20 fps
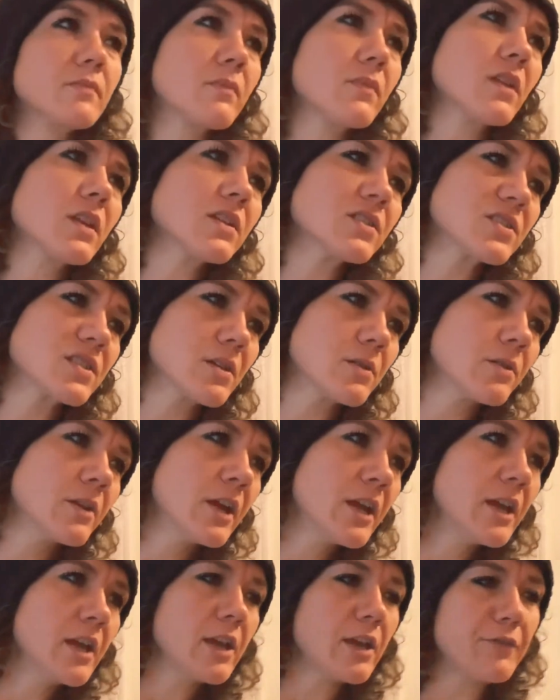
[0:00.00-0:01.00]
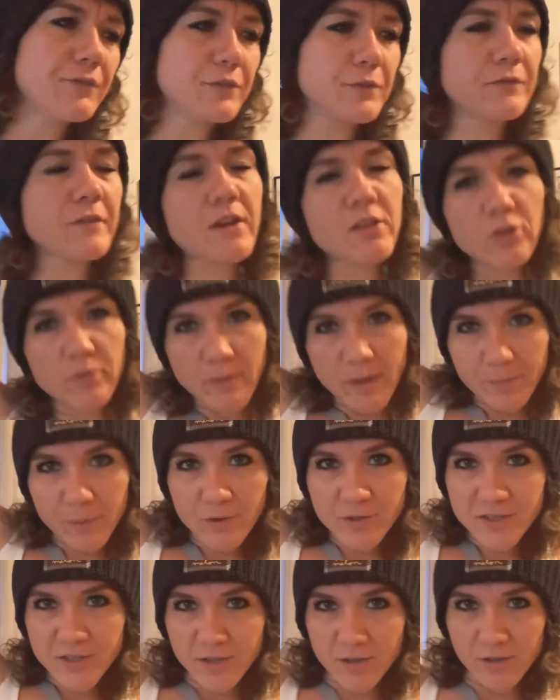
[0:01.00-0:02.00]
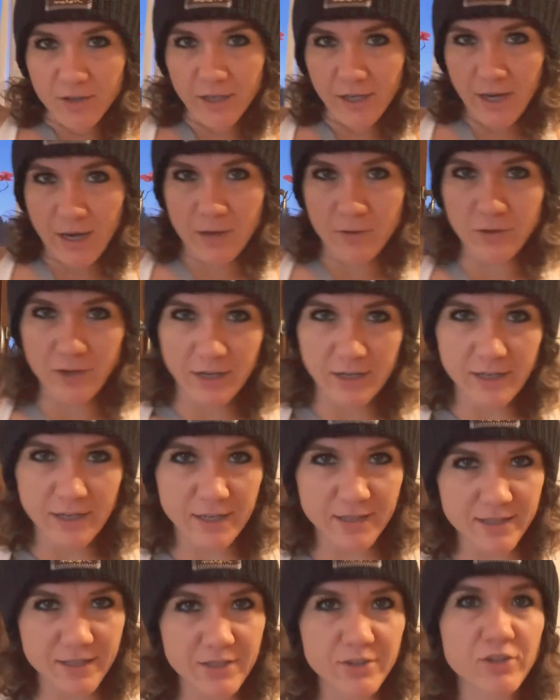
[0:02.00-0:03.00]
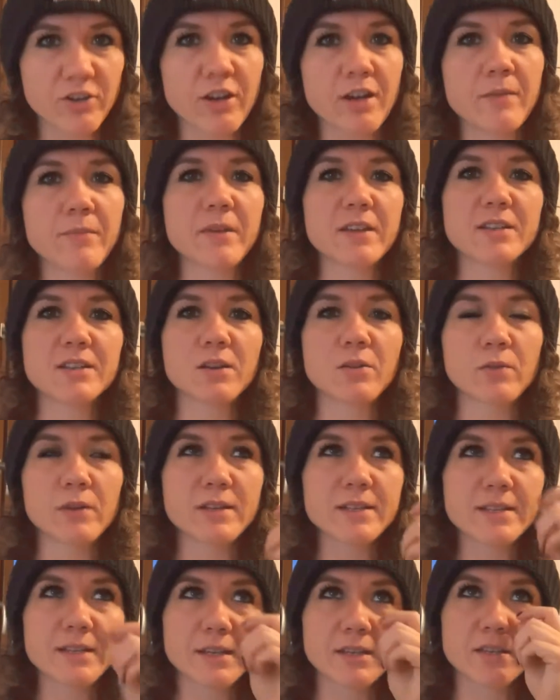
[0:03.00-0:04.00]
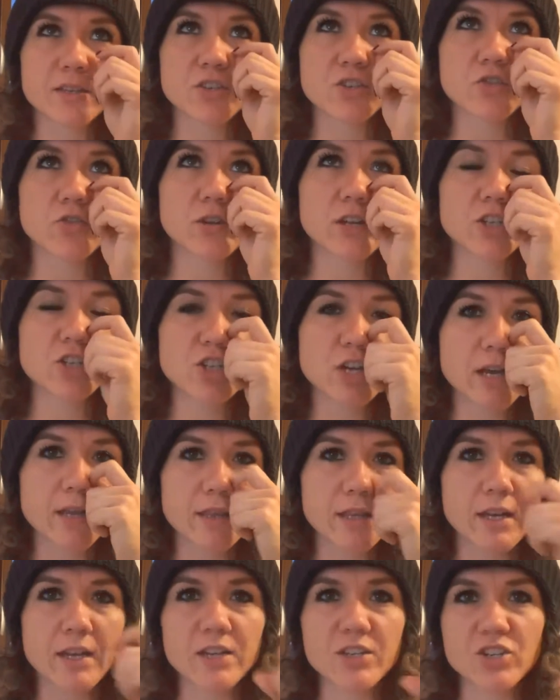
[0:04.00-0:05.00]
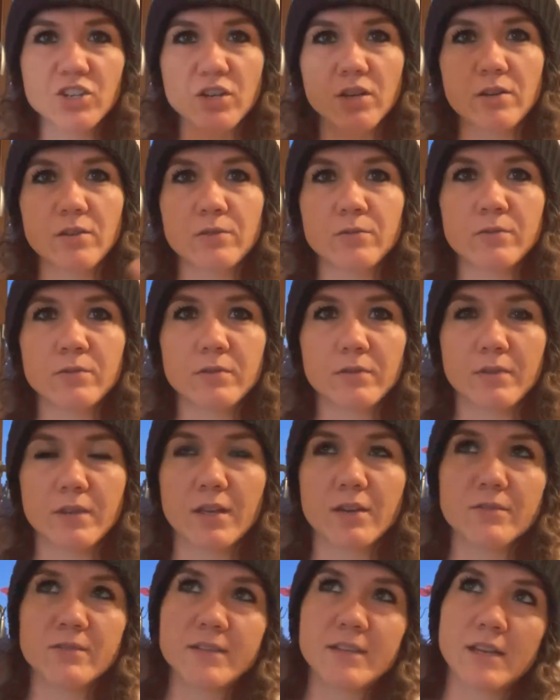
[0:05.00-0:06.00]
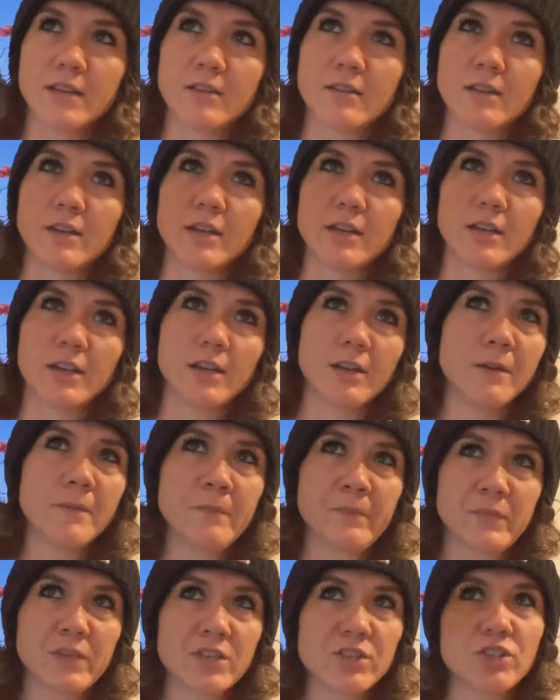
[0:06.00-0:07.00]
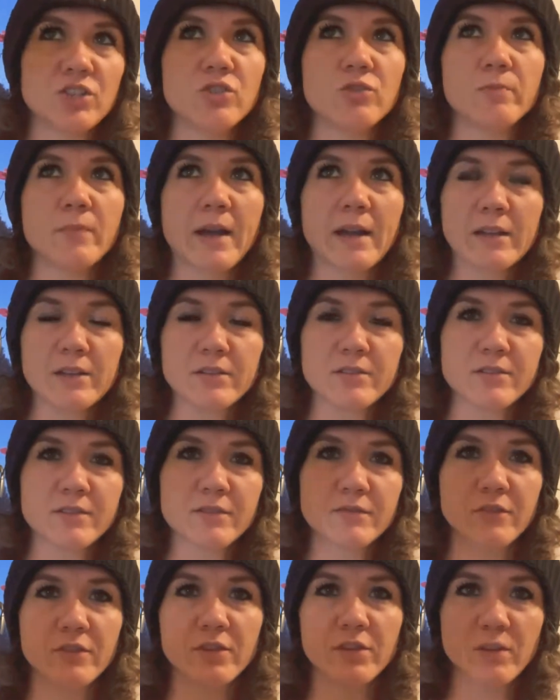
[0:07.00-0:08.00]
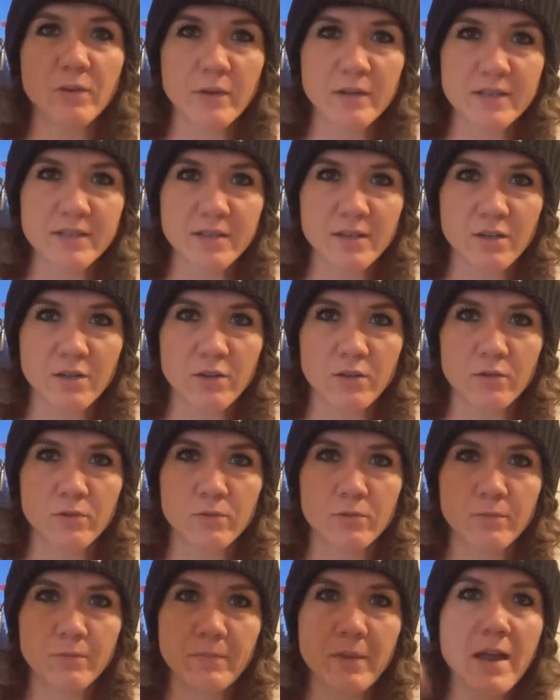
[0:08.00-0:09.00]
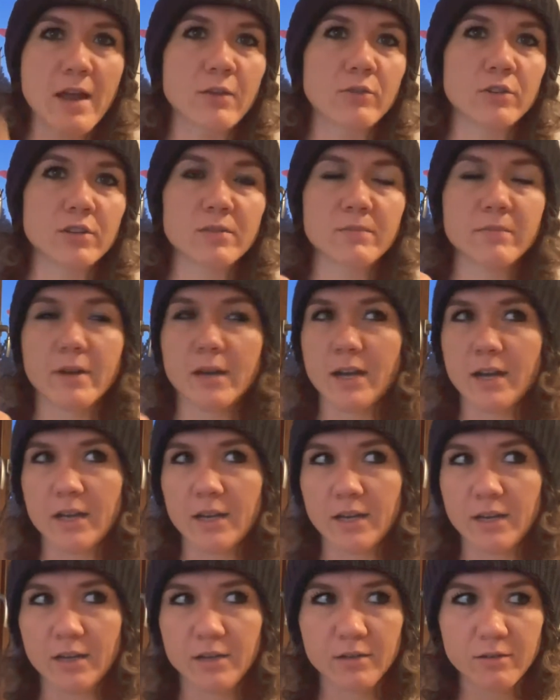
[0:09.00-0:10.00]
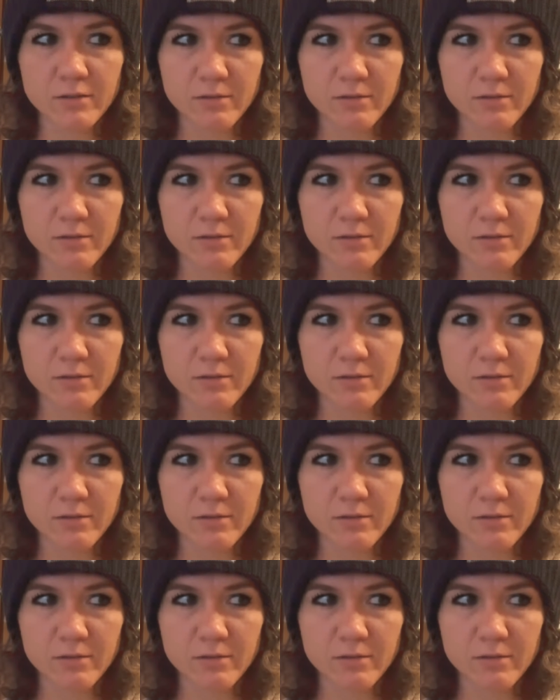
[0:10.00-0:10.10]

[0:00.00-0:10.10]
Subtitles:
So if you follow my personal account on Instagram, that's always like the screenshot that I show that'll say like 2 miles for the USO, powered by,